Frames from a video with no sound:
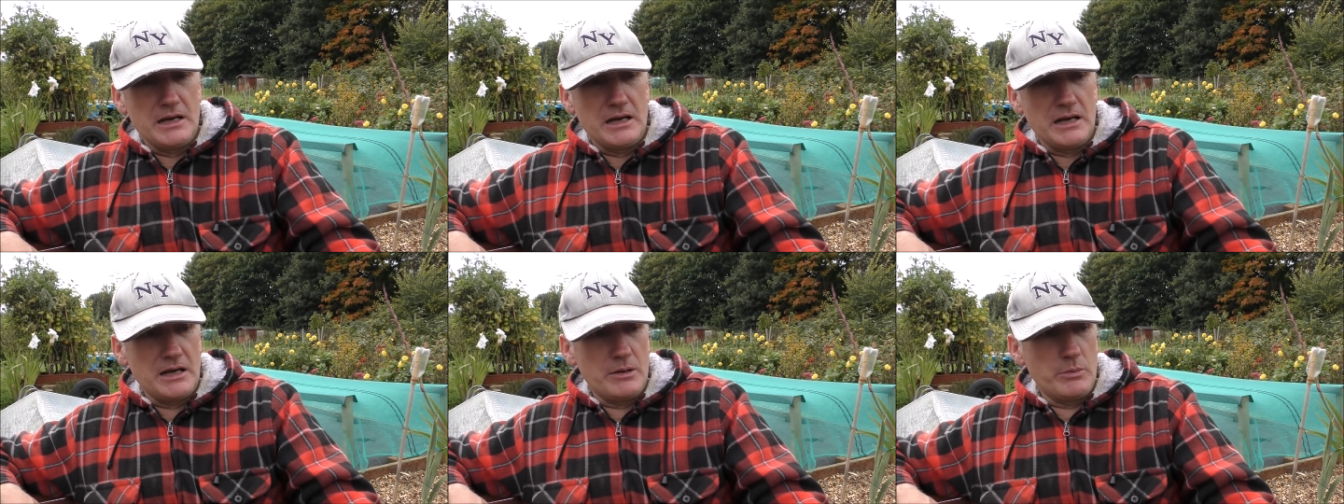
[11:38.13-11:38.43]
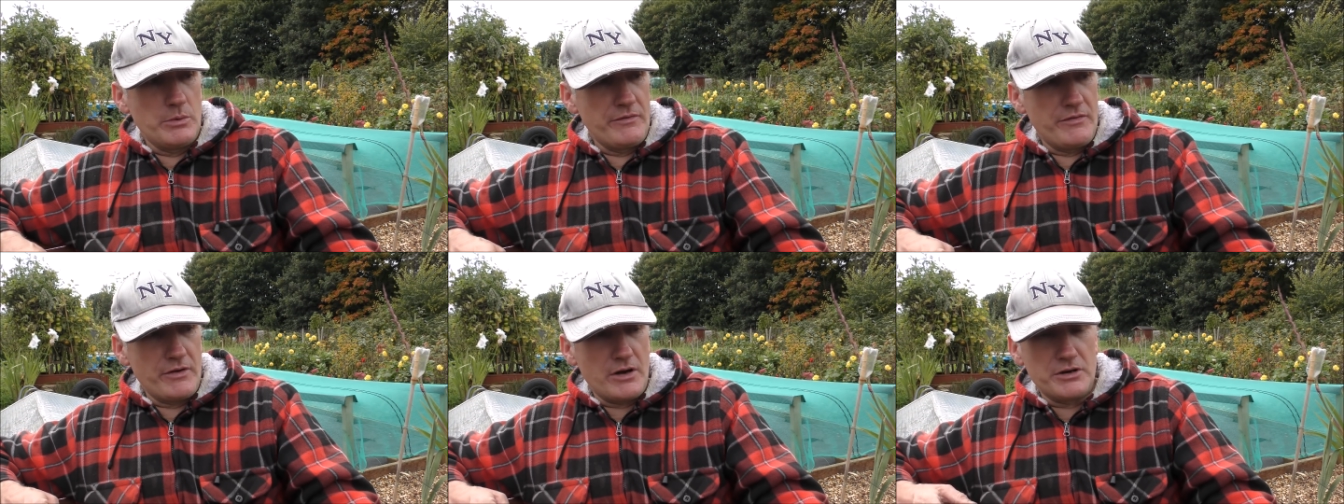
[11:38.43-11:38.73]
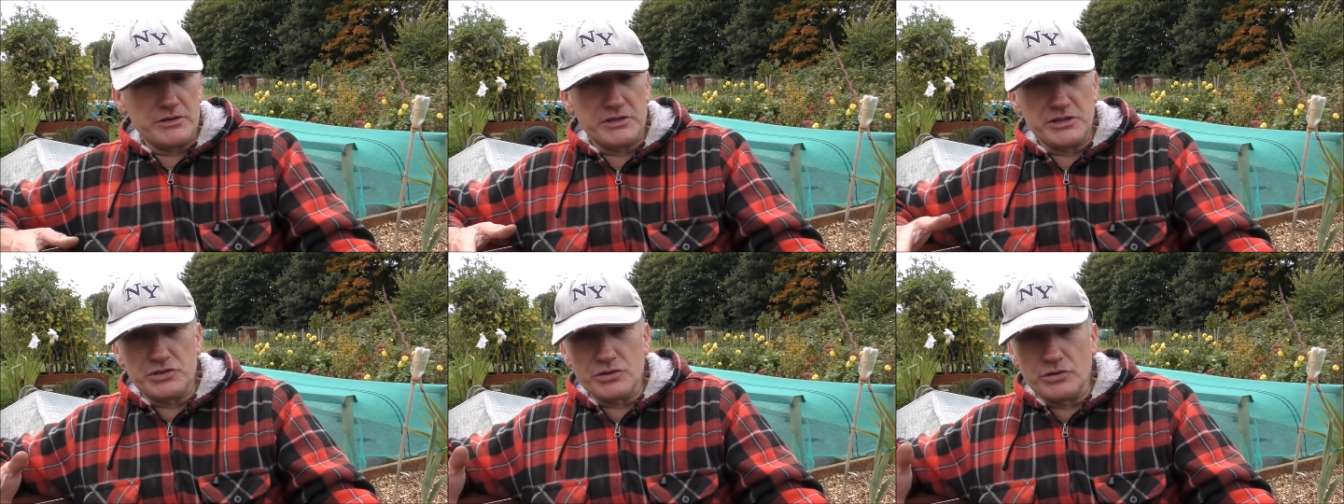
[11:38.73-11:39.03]
We've
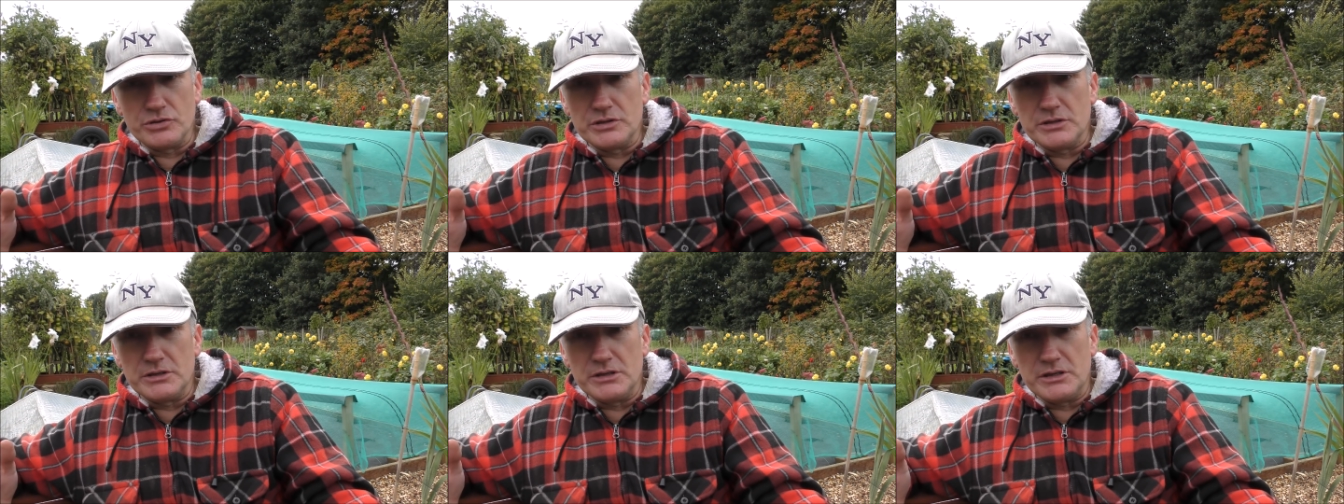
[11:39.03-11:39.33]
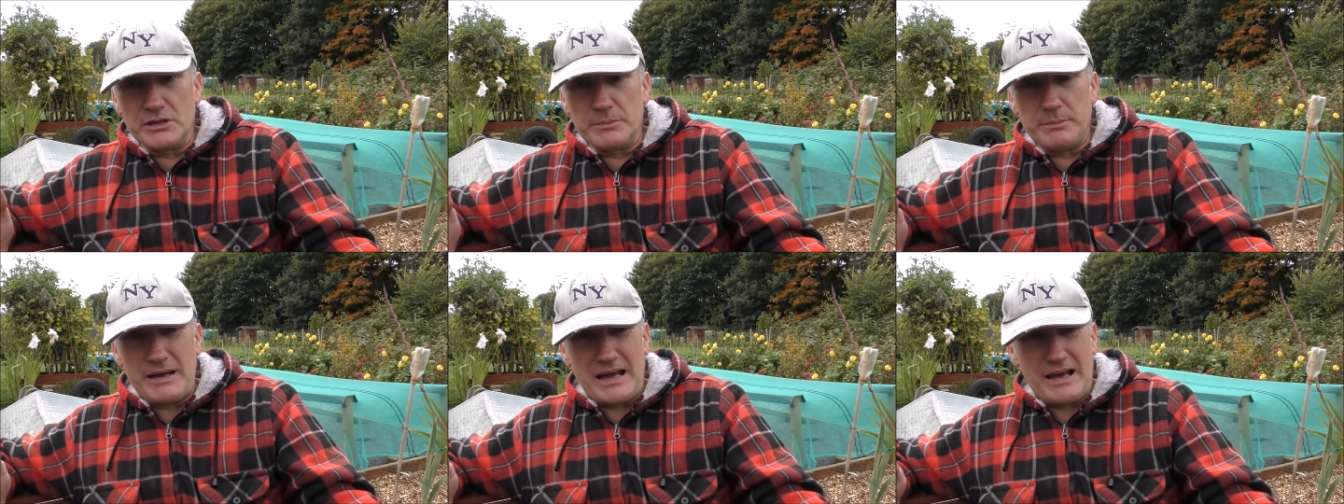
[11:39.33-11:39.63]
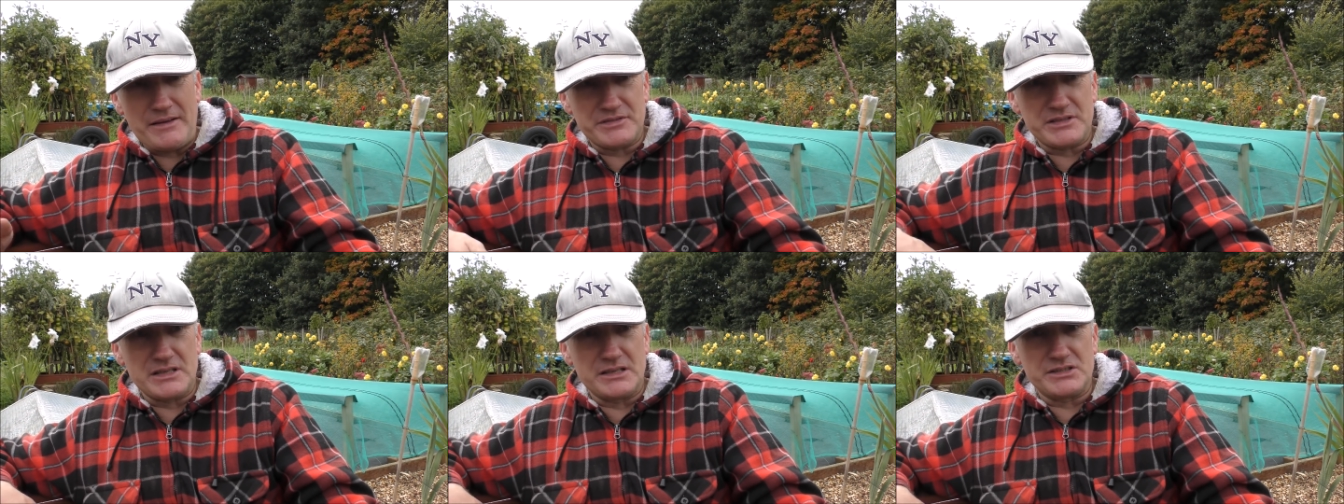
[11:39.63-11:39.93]
already done the
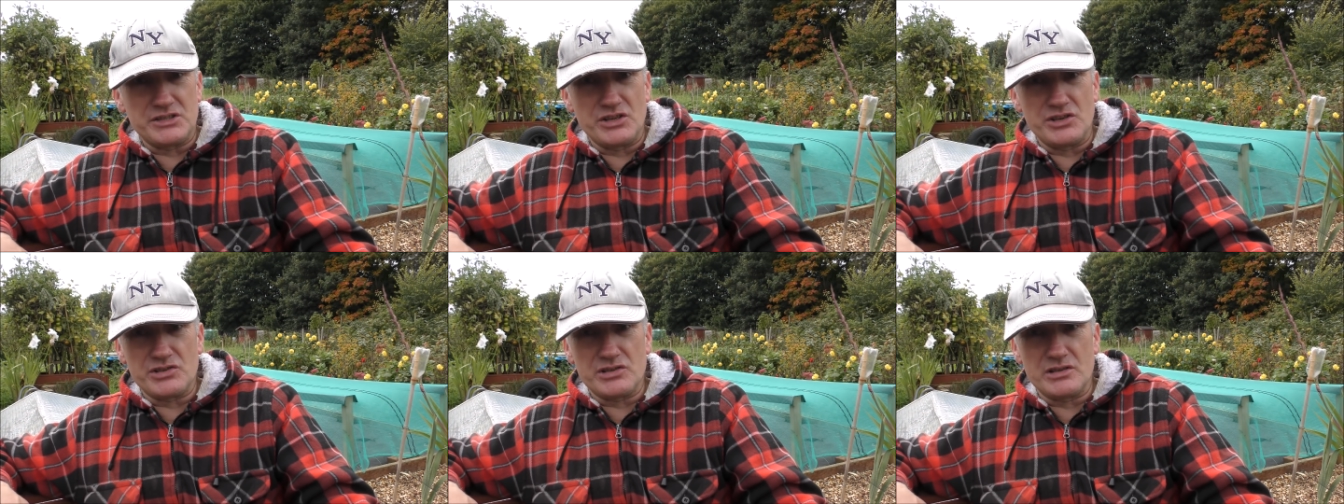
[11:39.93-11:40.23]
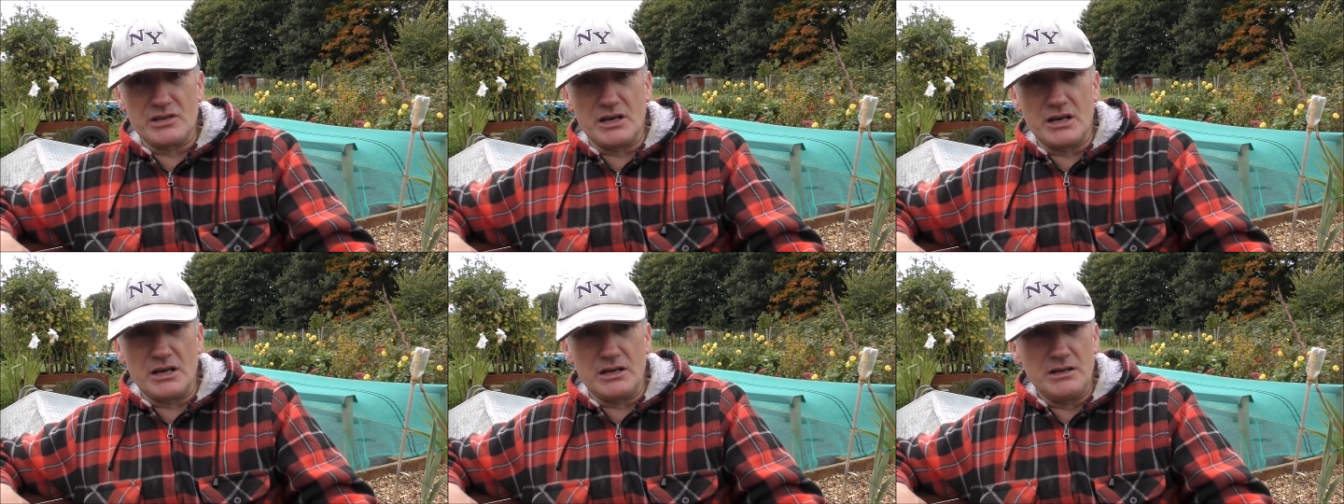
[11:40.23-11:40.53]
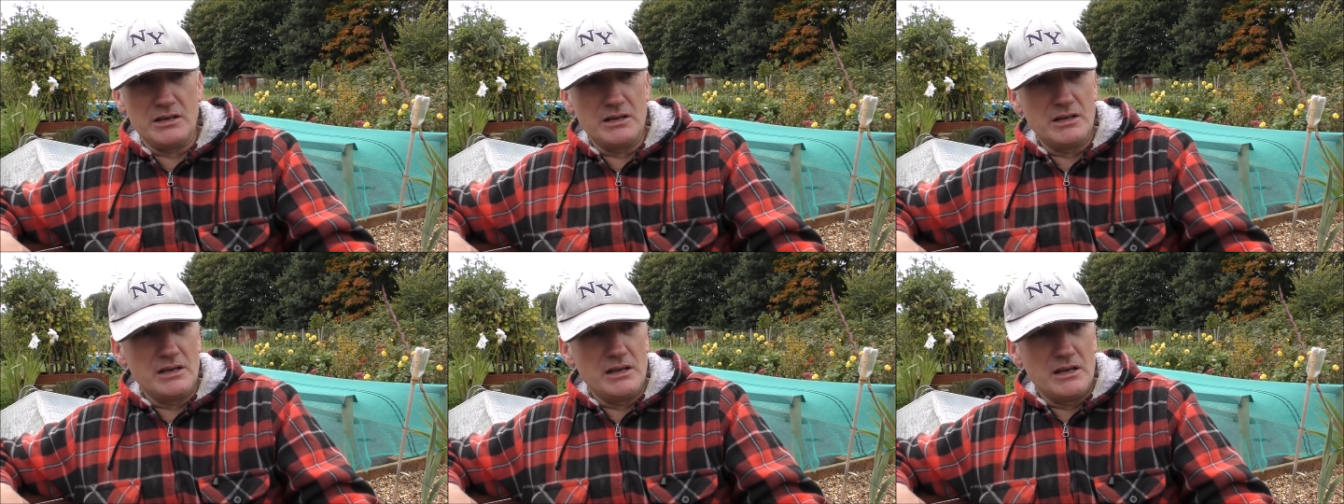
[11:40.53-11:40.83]
paths, as you saw.